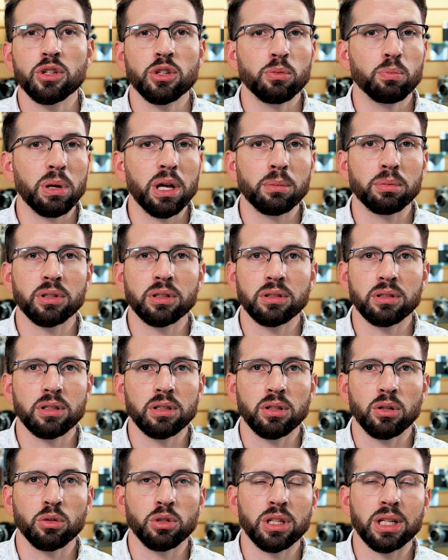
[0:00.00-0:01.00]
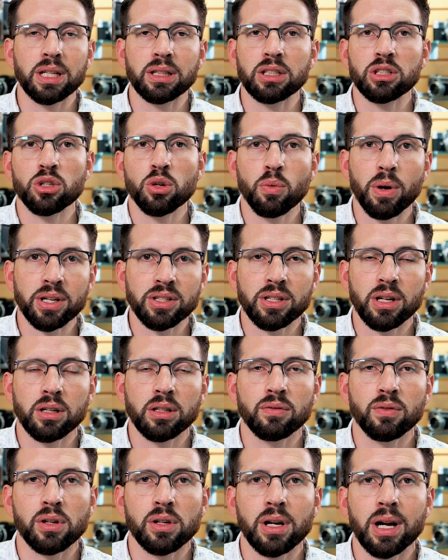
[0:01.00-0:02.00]
you be able to, you get the 2X
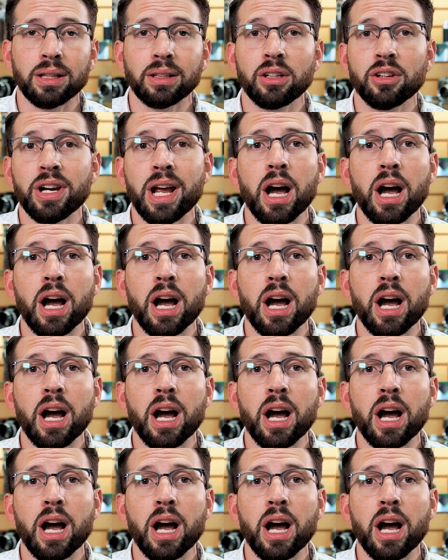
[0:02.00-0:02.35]
teleconverter on there.